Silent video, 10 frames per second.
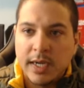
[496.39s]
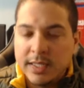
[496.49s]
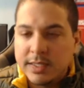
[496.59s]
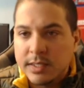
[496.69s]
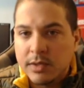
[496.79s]

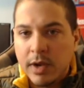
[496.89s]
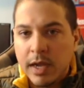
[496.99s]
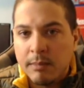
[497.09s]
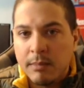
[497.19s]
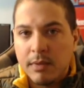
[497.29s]

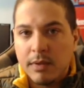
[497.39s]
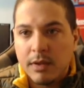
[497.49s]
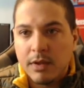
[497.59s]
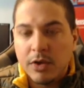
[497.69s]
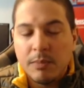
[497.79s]
Instagram,
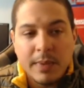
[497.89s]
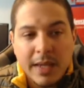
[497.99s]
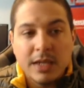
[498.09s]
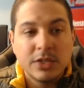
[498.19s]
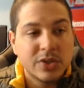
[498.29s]
you're
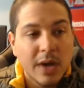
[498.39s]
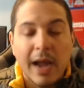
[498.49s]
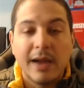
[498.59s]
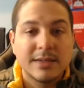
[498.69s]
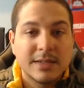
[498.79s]
being
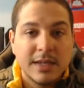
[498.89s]
tracked.